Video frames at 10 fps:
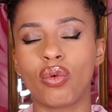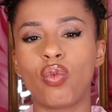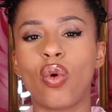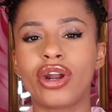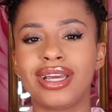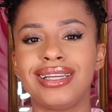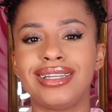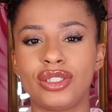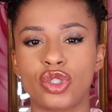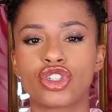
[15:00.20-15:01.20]
what it
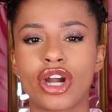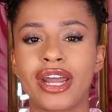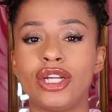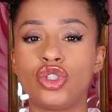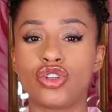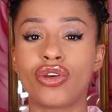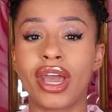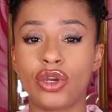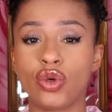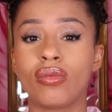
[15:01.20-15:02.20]
is you're trying to do
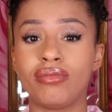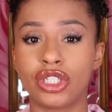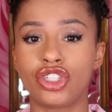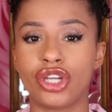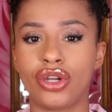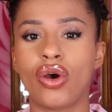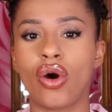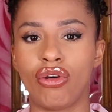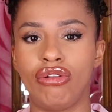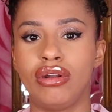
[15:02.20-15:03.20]
and your mission
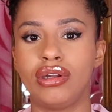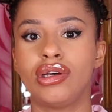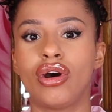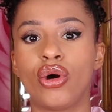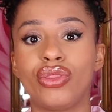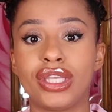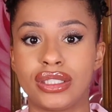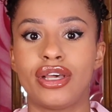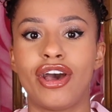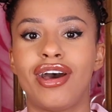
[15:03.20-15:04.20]
on
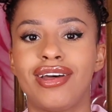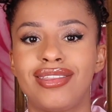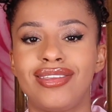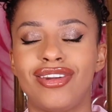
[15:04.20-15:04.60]
this earth.